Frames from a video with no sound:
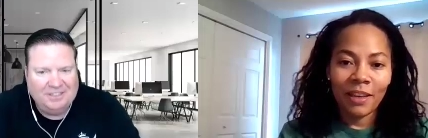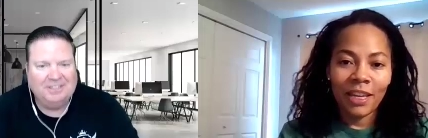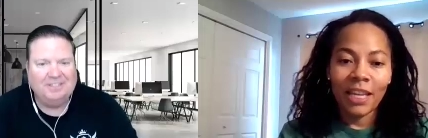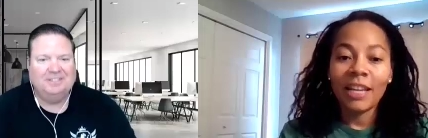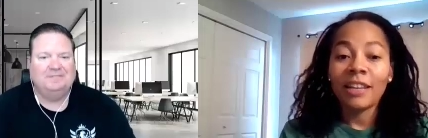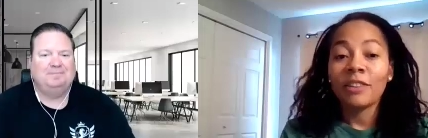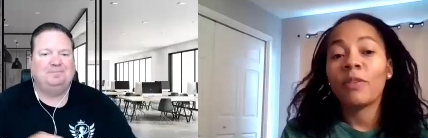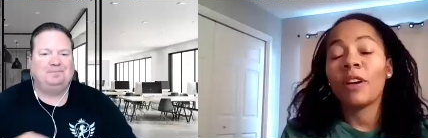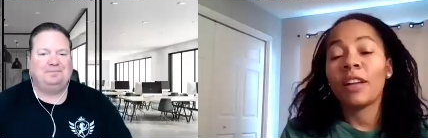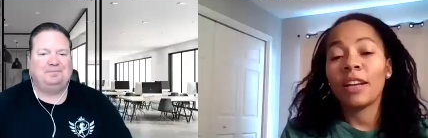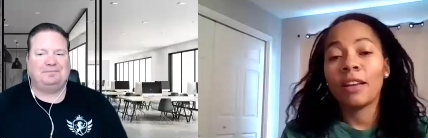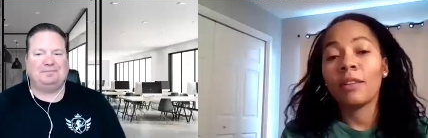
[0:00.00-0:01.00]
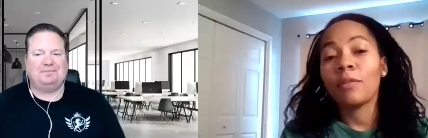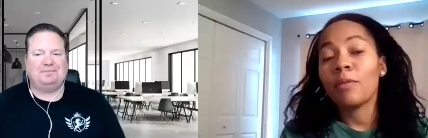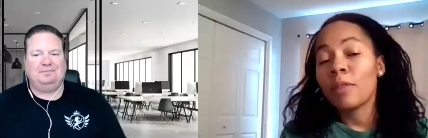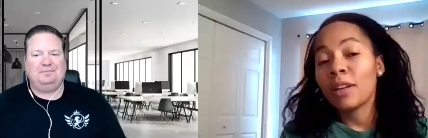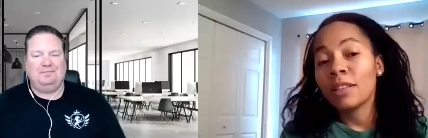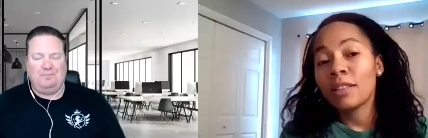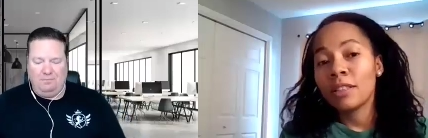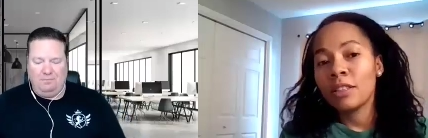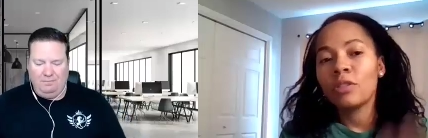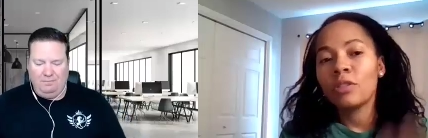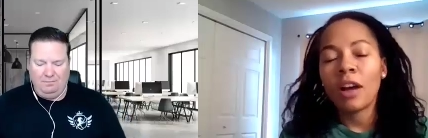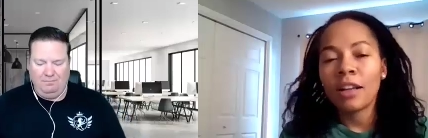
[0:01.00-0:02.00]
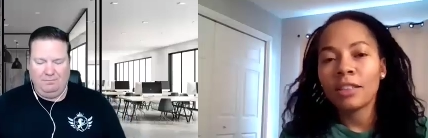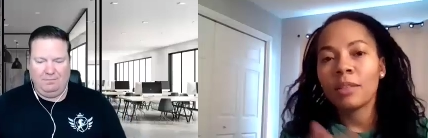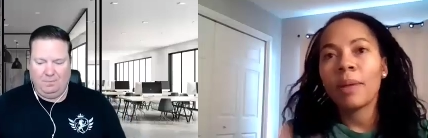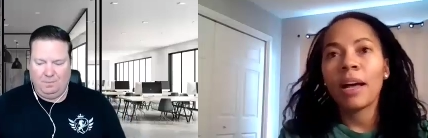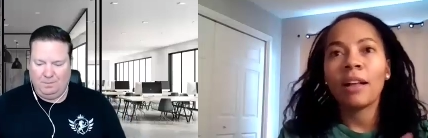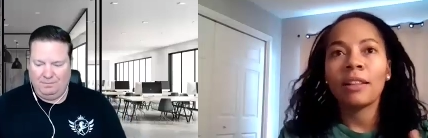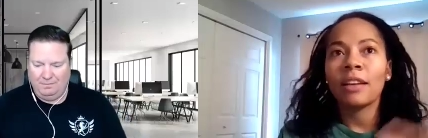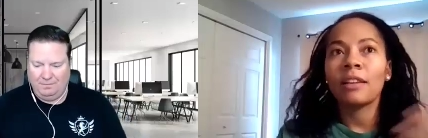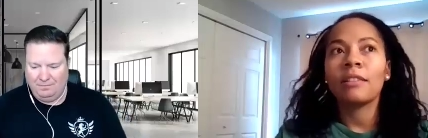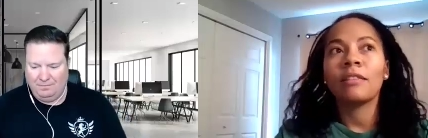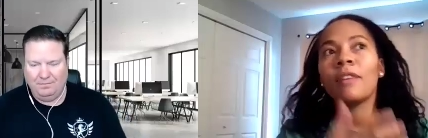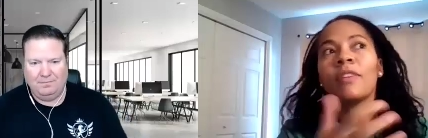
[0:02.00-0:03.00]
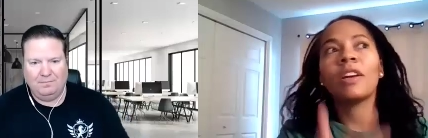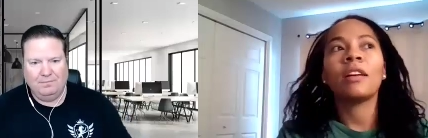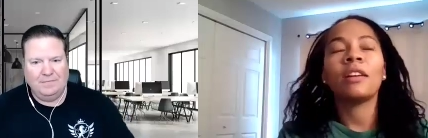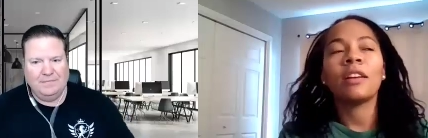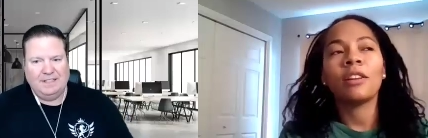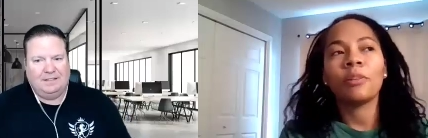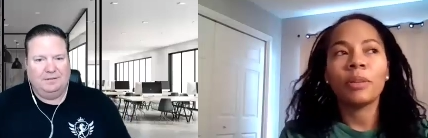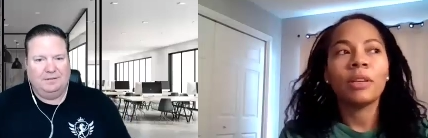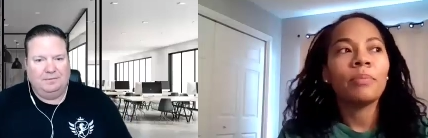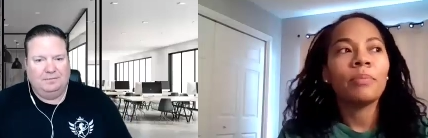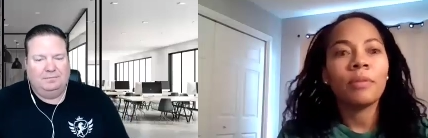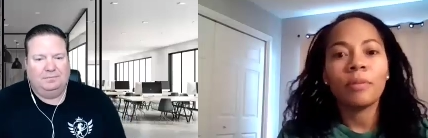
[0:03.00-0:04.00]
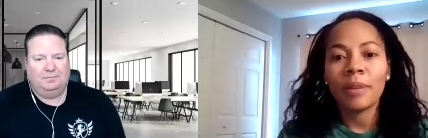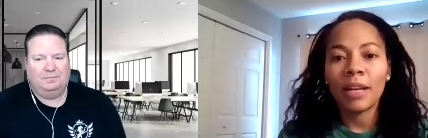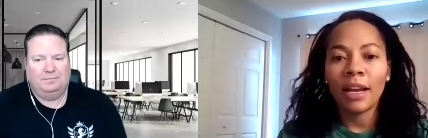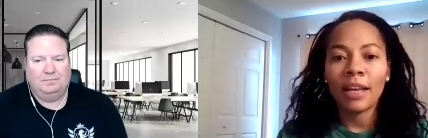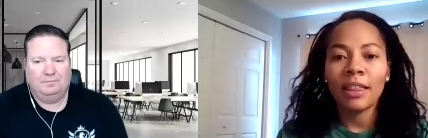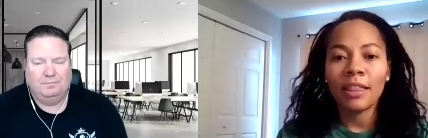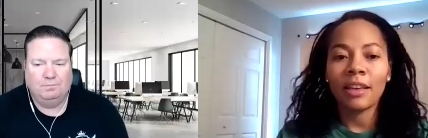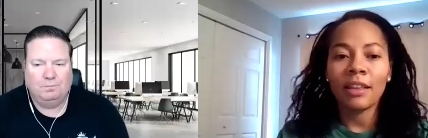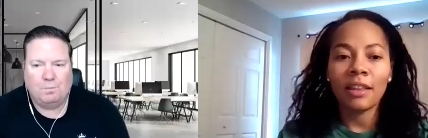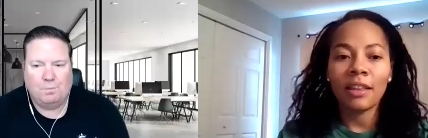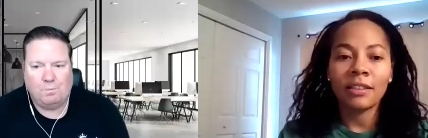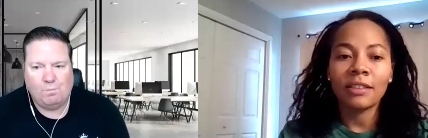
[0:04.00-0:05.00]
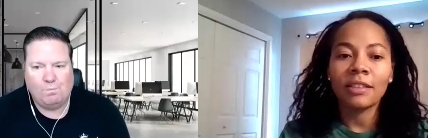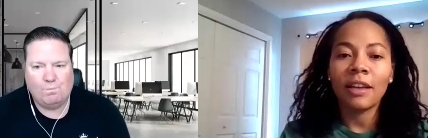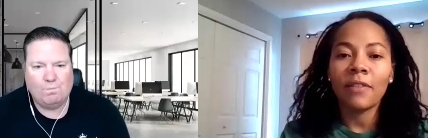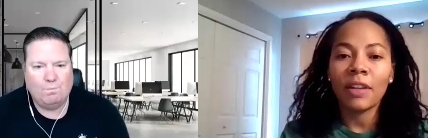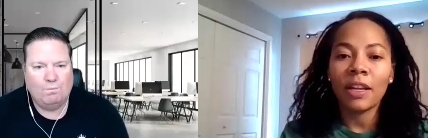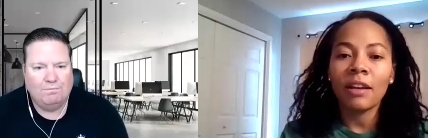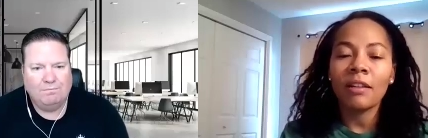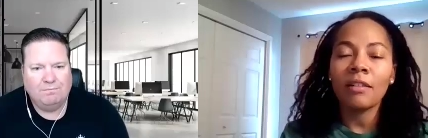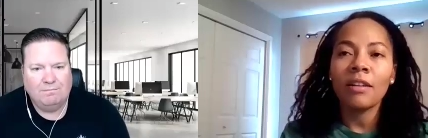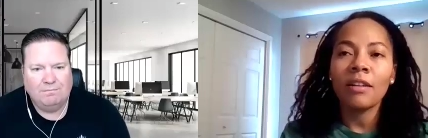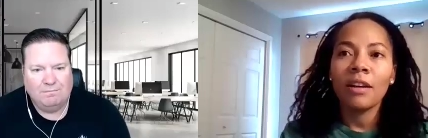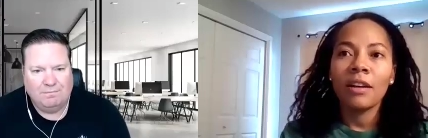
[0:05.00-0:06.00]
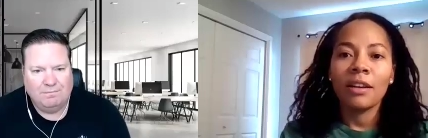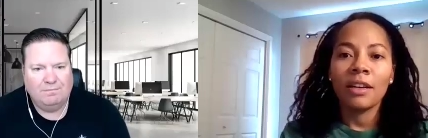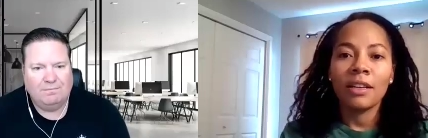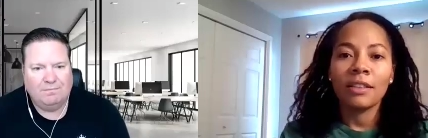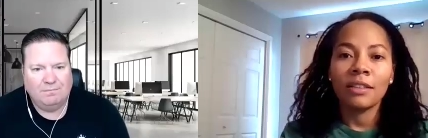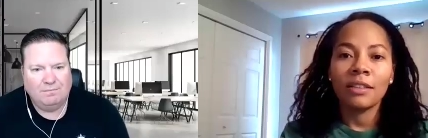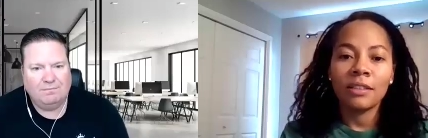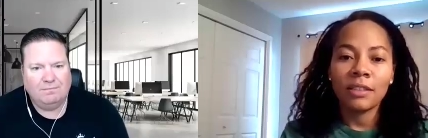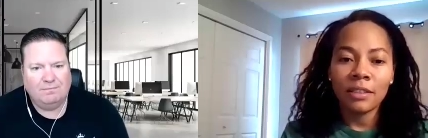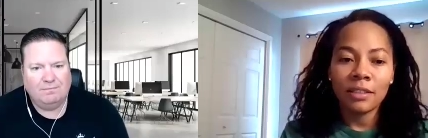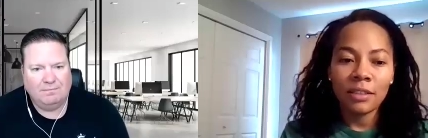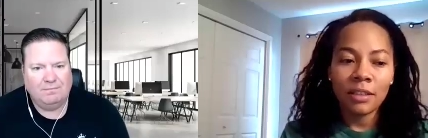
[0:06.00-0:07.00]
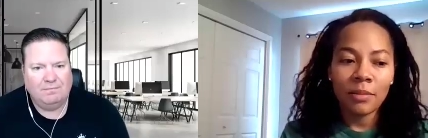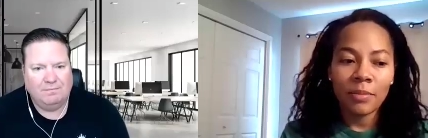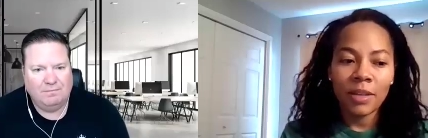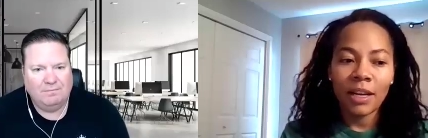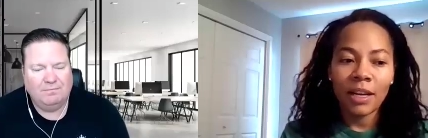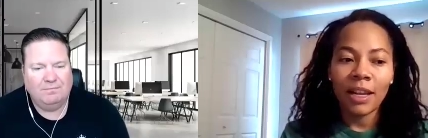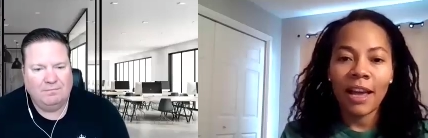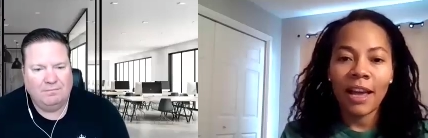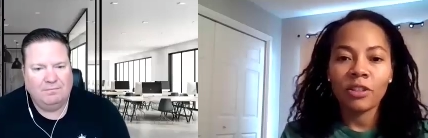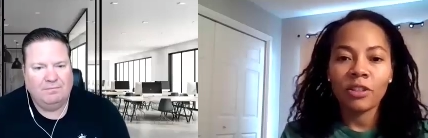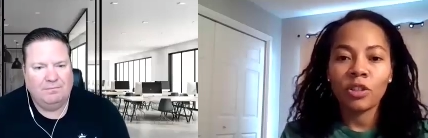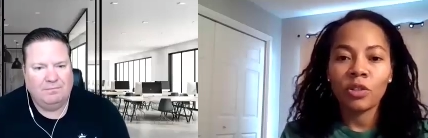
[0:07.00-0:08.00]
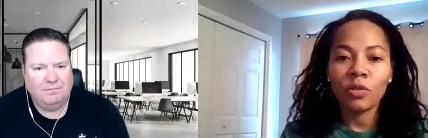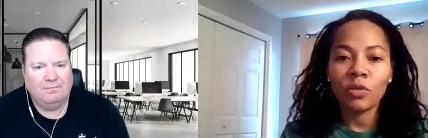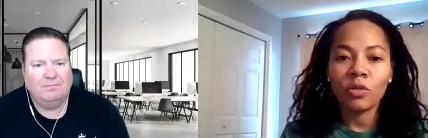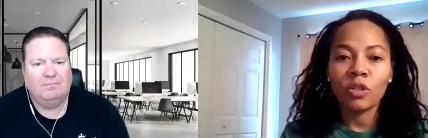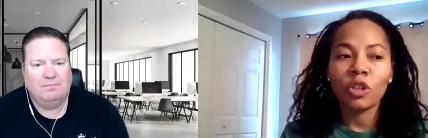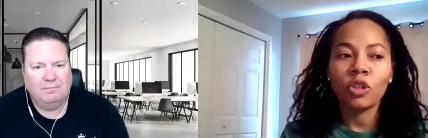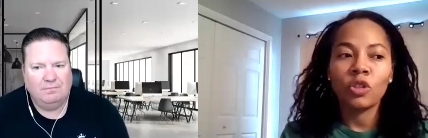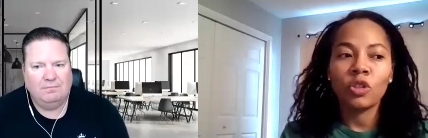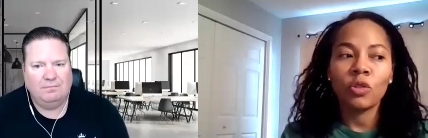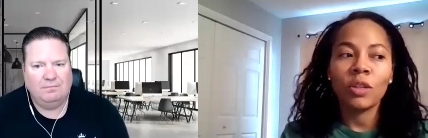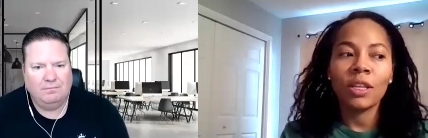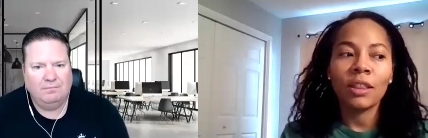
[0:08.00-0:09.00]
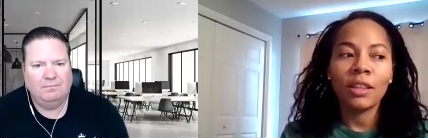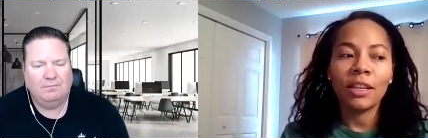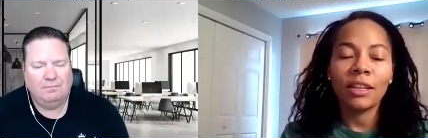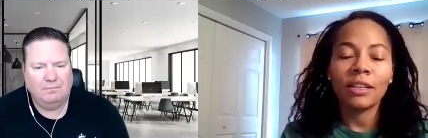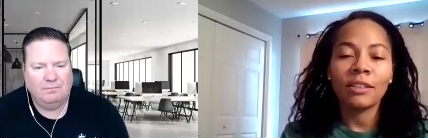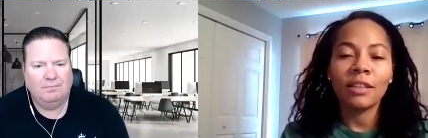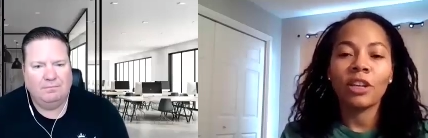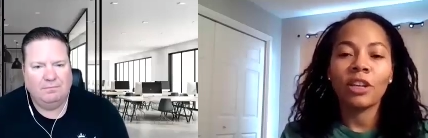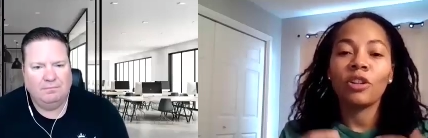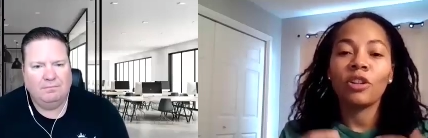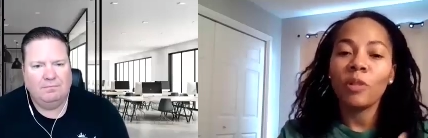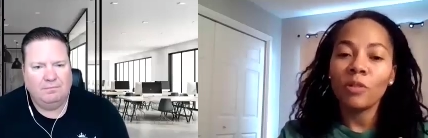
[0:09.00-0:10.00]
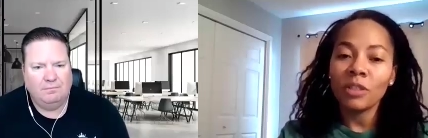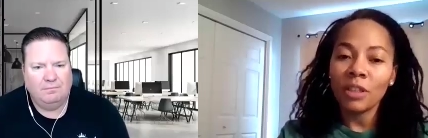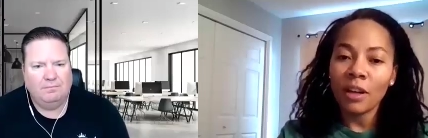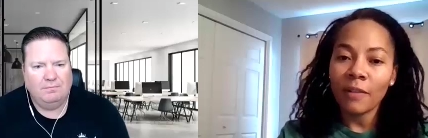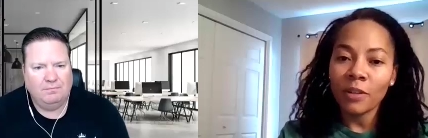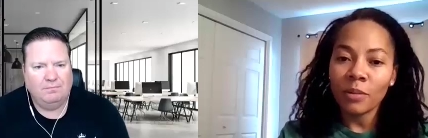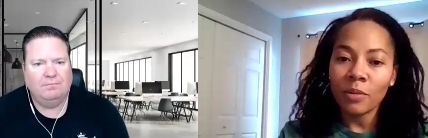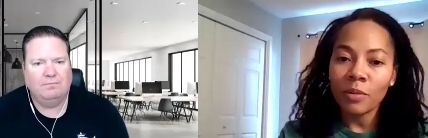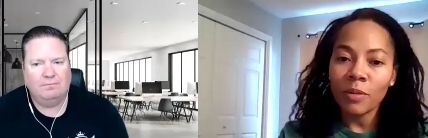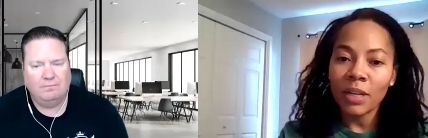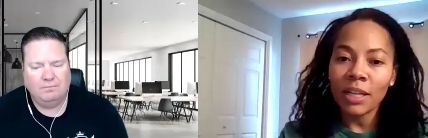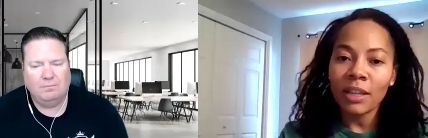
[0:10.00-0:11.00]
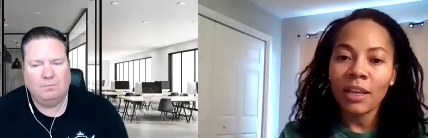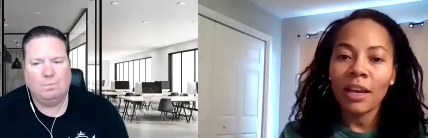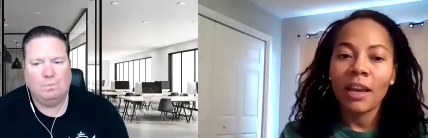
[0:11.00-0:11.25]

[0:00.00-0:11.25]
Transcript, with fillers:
Speaker 1: It is fun. And one you talked about like loving on other people, but I think that 7L is a system that allows you to do the things that you're most comfortable with